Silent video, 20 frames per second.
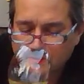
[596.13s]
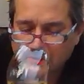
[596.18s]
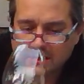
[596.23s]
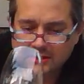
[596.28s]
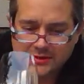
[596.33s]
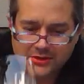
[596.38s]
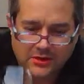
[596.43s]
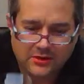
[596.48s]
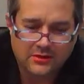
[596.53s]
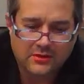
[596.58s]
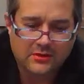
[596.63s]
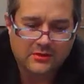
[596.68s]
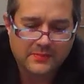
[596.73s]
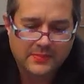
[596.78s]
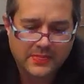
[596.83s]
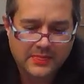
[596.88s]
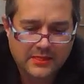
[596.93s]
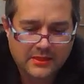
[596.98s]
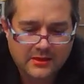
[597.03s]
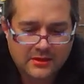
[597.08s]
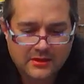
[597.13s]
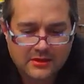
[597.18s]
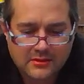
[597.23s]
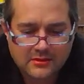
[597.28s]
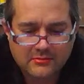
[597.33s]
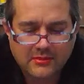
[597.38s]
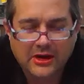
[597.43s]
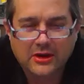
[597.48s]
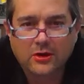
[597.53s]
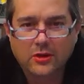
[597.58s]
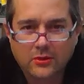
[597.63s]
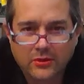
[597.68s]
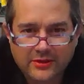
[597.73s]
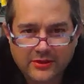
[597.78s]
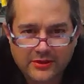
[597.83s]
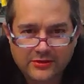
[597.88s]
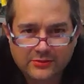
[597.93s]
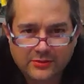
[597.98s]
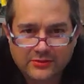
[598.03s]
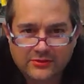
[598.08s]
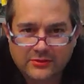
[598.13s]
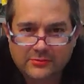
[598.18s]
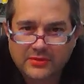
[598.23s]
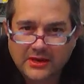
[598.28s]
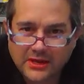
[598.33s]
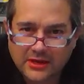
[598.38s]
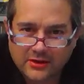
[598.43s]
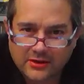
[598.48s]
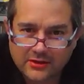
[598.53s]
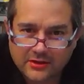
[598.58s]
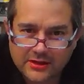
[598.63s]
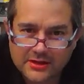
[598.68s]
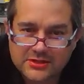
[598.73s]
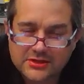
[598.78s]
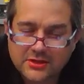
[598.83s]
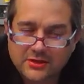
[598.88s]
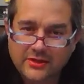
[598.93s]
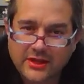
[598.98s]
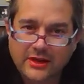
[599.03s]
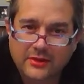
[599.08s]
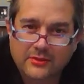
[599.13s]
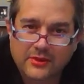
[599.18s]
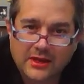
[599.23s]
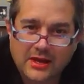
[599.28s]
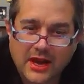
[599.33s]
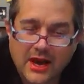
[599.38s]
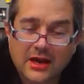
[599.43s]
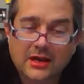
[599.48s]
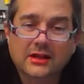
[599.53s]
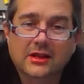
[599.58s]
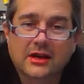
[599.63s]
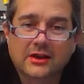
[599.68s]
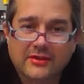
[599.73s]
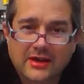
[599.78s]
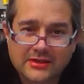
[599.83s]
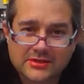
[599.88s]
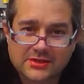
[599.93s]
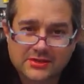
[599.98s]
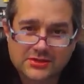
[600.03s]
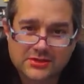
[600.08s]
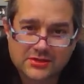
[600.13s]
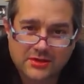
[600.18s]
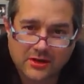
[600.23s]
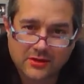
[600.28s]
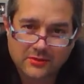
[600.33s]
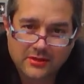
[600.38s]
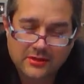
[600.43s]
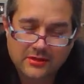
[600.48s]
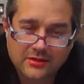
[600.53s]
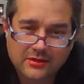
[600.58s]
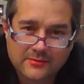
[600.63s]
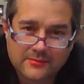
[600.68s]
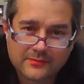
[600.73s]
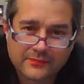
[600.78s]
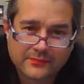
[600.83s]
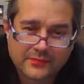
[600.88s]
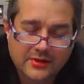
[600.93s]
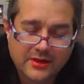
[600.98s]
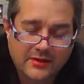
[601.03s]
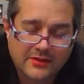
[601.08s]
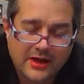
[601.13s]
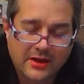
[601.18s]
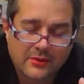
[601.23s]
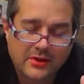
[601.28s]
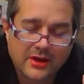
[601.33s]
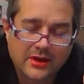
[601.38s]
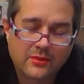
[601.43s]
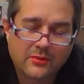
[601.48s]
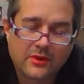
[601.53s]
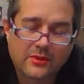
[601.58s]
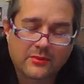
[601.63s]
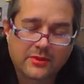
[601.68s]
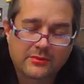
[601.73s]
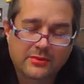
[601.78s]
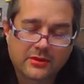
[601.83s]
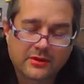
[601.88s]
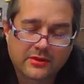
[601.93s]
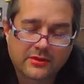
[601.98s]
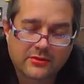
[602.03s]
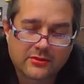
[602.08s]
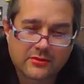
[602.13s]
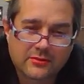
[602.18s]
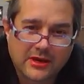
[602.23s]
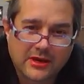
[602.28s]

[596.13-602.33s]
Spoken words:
So my goal with this was to pick it early so that we had a lot of acid to start with. And that way, when we put it through